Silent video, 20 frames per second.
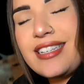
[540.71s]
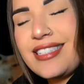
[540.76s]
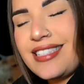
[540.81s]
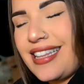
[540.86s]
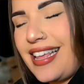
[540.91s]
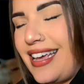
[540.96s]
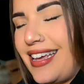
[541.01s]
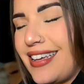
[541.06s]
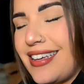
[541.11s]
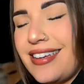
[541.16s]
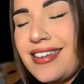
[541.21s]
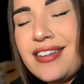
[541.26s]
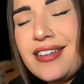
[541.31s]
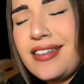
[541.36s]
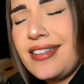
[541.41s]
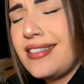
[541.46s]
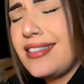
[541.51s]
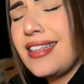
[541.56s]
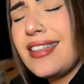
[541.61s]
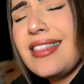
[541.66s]
He's like,
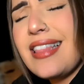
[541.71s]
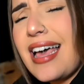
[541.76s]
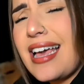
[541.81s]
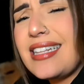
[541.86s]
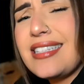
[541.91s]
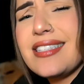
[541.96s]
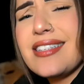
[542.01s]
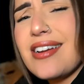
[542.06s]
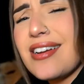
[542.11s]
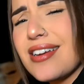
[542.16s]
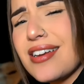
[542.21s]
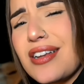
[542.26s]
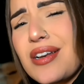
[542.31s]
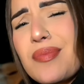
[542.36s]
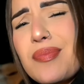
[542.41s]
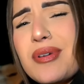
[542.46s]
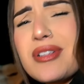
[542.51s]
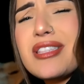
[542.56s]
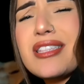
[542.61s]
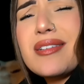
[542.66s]
the lights aren't
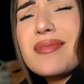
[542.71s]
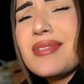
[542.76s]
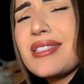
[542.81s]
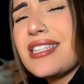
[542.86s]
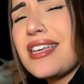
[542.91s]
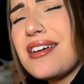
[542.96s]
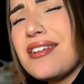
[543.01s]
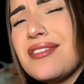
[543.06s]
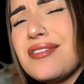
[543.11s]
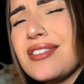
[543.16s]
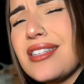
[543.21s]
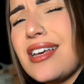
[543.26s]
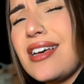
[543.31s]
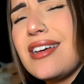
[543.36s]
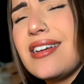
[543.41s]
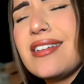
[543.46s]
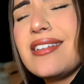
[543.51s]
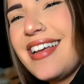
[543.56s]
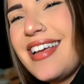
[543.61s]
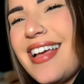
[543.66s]
going to put themselves
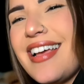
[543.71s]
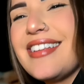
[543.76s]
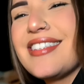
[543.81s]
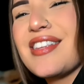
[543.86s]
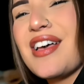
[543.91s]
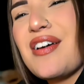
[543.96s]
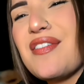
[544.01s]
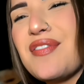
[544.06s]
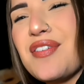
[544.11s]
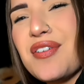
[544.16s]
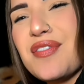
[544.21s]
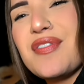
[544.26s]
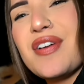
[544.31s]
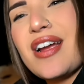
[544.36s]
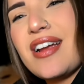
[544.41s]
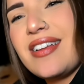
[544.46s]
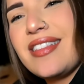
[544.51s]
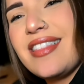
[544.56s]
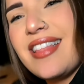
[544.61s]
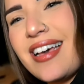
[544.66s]
on. So I feel
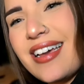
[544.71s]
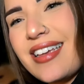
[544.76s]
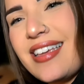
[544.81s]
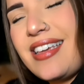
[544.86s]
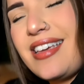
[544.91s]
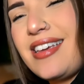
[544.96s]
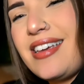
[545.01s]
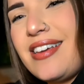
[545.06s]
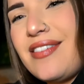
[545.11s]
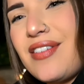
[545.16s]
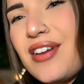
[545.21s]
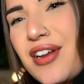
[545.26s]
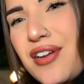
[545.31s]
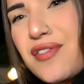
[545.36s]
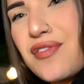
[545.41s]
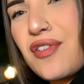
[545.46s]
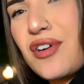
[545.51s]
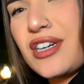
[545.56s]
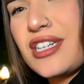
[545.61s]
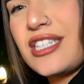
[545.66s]
very lucky,
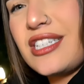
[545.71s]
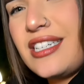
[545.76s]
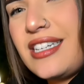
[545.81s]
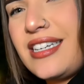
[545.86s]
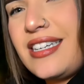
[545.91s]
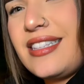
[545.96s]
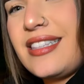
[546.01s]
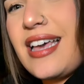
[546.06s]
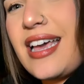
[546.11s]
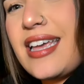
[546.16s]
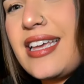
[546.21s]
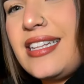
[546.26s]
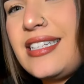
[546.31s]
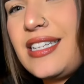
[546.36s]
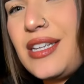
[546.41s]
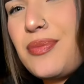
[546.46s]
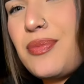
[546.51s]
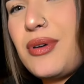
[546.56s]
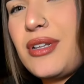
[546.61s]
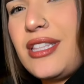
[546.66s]
very fortunate that he
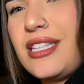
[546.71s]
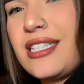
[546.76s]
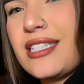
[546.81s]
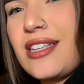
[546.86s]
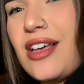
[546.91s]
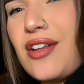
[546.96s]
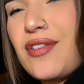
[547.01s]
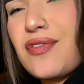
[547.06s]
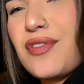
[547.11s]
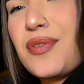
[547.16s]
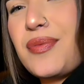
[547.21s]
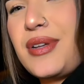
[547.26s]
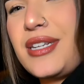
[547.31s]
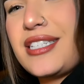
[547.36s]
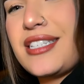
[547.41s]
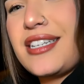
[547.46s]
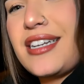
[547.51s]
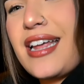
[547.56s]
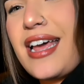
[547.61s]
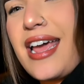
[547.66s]
did put this on for
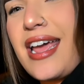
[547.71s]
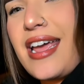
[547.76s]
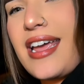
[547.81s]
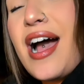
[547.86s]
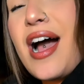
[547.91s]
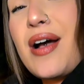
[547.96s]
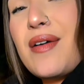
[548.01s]
me tonight.